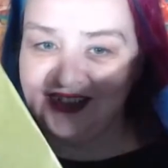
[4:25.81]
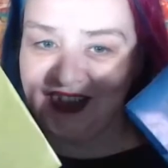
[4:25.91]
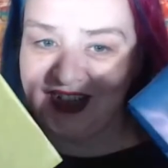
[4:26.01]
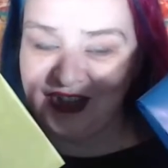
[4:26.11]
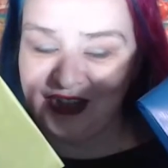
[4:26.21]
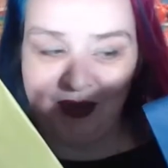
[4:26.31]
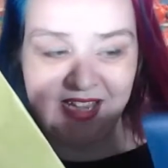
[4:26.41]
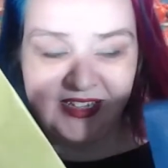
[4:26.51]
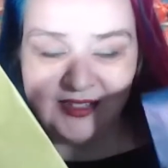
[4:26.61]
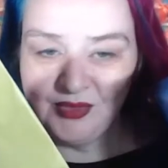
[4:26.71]
these two
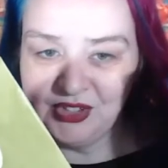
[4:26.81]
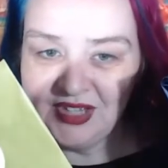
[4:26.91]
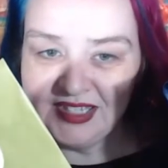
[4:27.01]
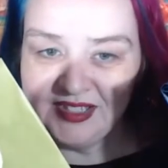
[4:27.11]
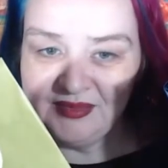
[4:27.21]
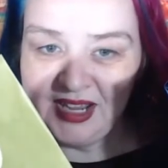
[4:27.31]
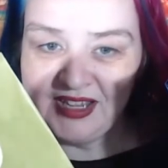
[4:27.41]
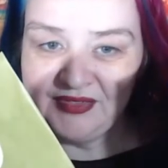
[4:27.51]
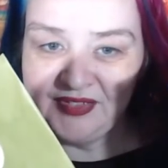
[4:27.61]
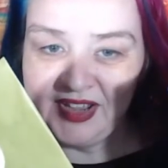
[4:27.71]
bags, I'm sure that's some
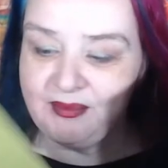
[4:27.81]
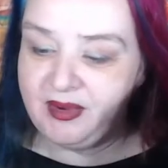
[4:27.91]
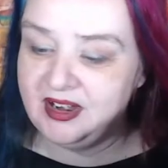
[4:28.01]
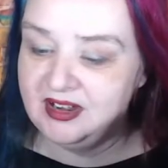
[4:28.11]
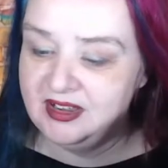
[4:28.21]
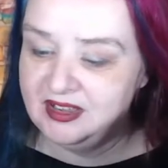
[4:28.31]
kind of fiber,